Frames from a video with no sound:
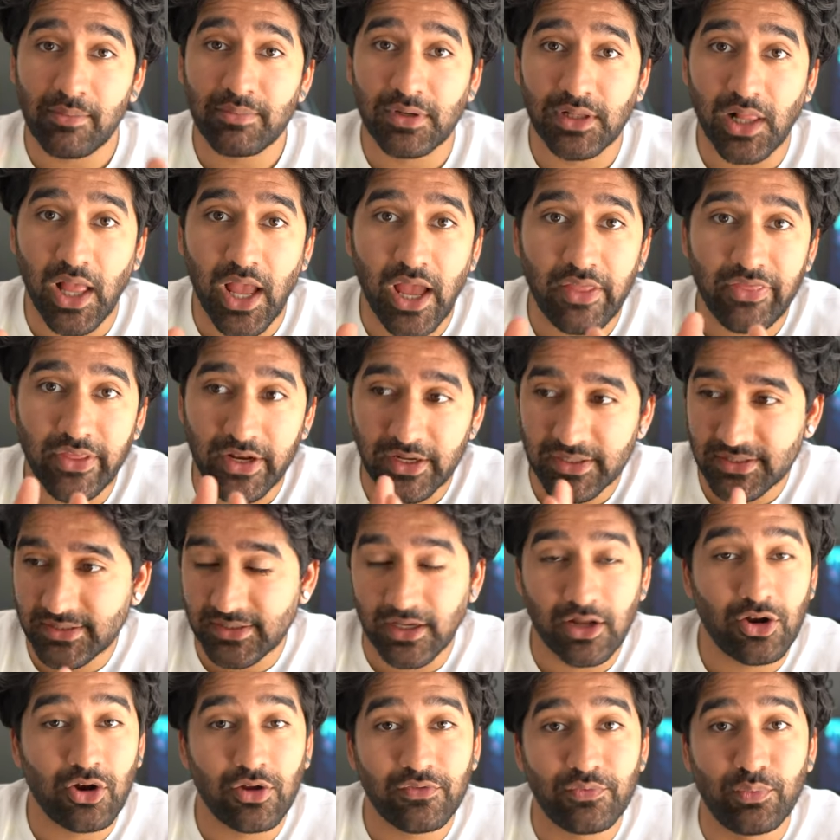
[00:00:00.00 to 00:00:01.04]
I'm glad that I
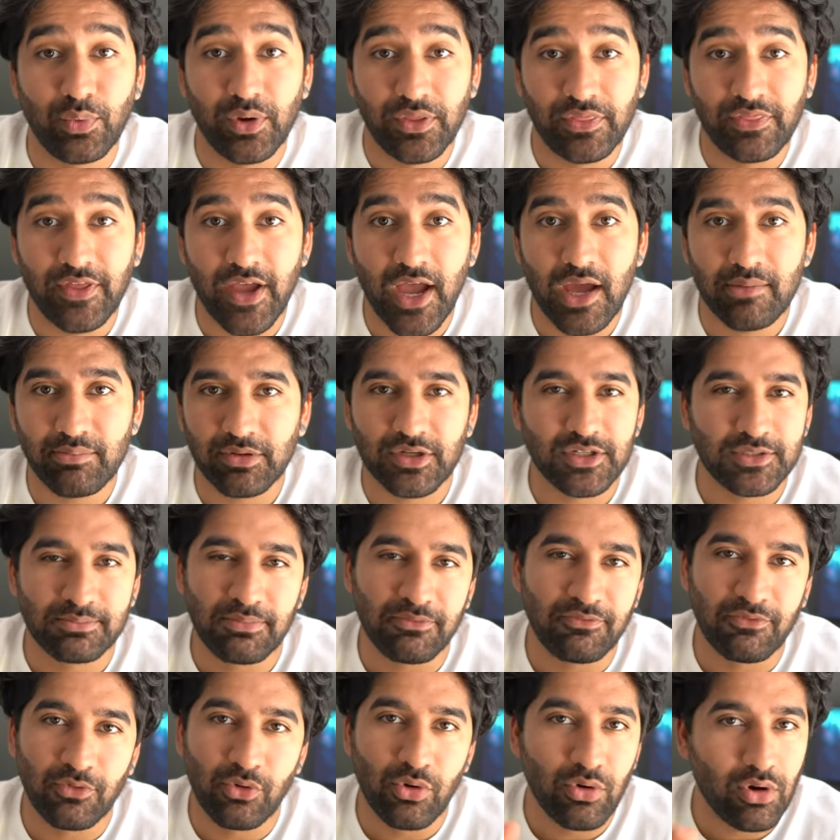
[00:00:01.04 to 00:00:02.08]
started off with that because
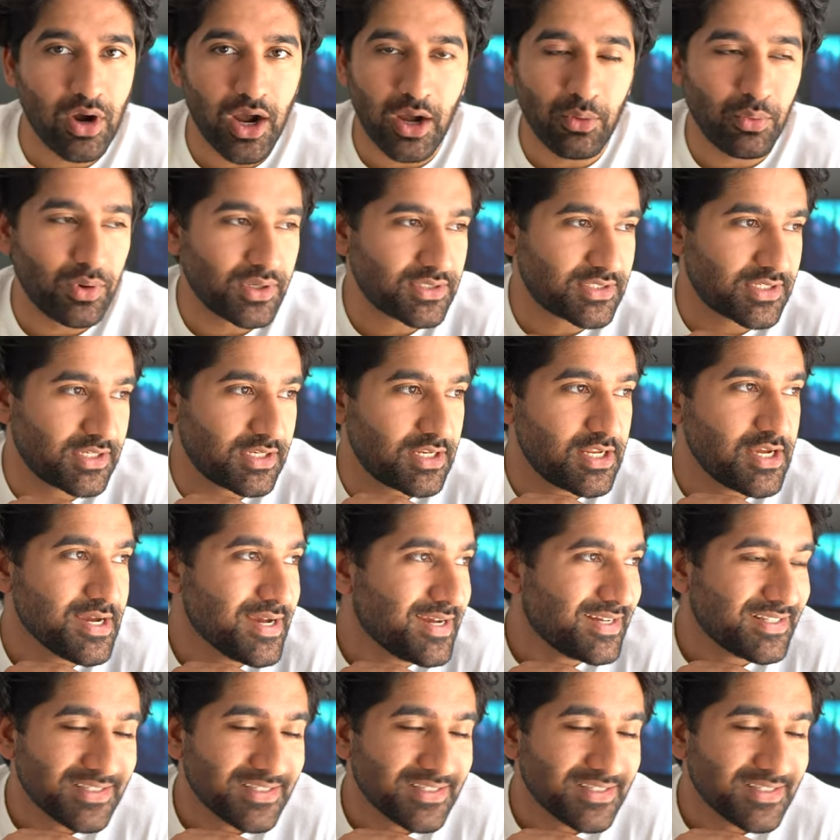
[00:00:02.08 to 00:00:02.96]
before I wasn't